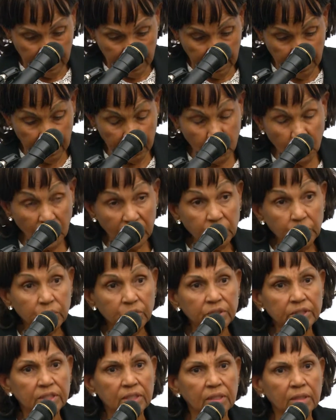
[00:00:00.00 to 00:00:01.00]
And what you
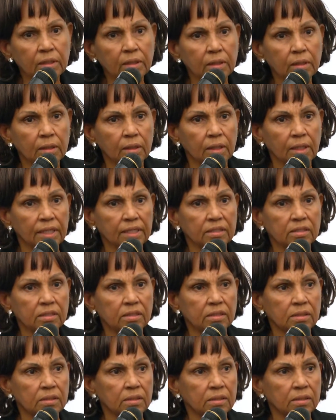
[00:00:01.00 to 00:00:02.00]
see
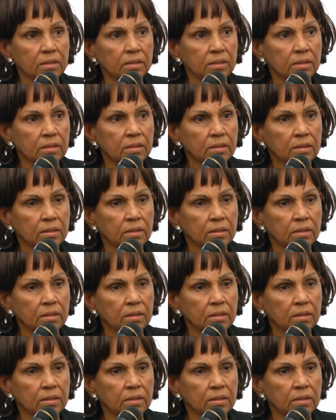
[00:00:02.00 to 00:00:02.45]
is